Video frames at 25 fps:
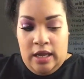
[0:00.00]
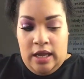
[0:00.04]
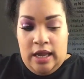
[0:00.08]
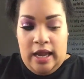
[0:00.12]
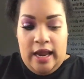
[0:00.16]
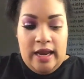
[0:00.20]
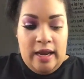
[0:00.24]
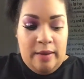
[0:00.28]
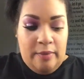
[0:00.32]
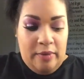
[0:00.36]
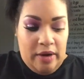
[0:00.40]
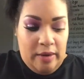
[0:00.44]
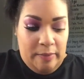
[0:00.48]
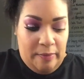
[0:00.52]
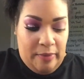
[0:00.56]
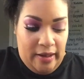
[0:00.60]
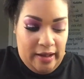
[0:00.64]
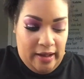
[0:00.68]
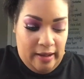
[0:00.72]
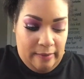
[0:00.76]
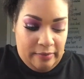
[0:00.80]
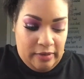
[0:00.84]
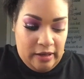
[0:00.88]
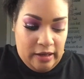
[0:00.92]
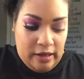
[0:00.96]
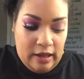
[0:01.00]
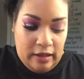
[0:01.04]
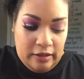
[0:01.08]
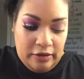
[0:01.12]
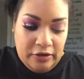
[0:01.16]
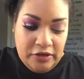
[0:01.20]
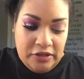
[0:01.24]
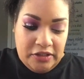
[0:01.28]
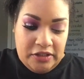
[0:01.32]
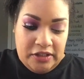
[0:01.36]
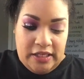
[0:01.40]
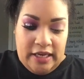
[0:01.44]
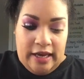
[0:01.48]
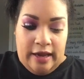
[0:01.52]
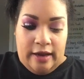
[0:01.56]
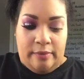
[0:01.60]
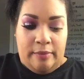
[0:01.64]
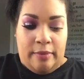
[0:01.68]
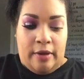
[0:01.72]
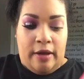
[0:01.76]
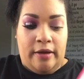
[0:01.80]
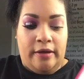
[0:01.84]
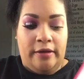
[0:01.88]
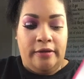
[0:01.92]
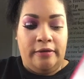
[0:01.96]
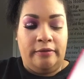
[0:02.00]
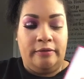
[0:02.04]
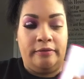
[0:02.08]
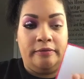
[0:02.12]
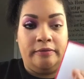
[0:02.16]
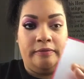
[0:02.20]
And I'm going to pick up the color Sandbar.